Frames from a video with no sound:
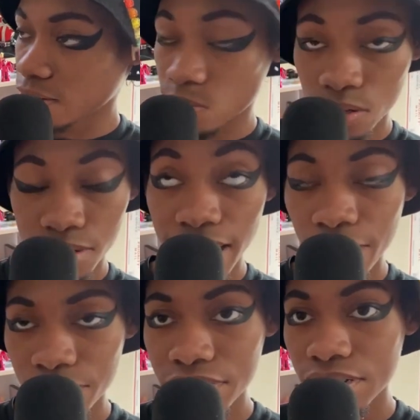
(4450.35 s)
or
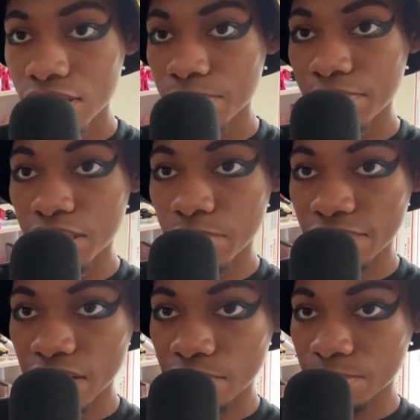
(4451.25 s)
Kaori being my
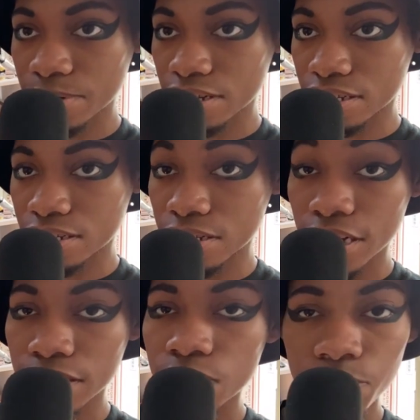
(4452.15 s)
favorite because
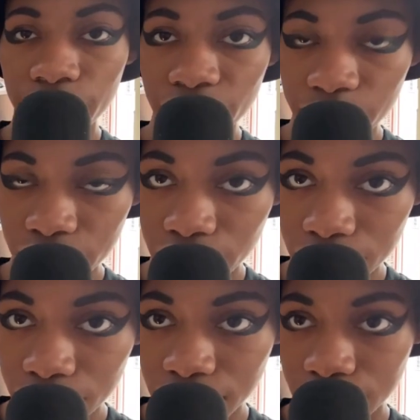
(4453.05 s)
yellow is my favorite
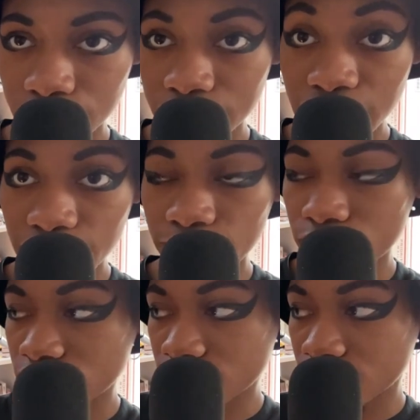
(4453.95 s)
color and Kiva
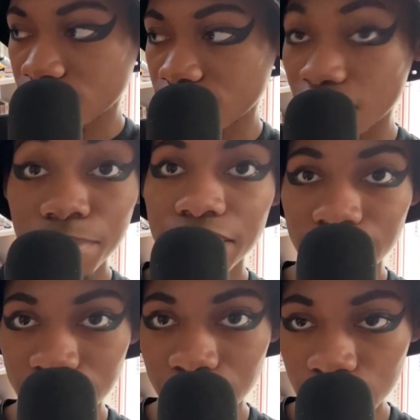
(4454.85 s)
is
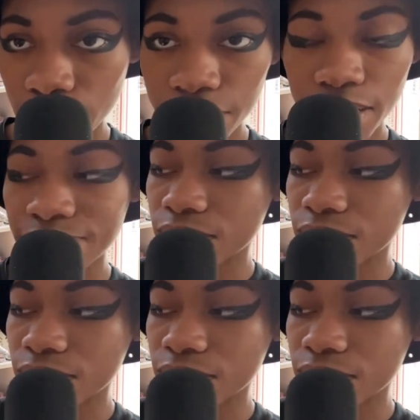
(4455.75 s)
amazing. I love Kiva.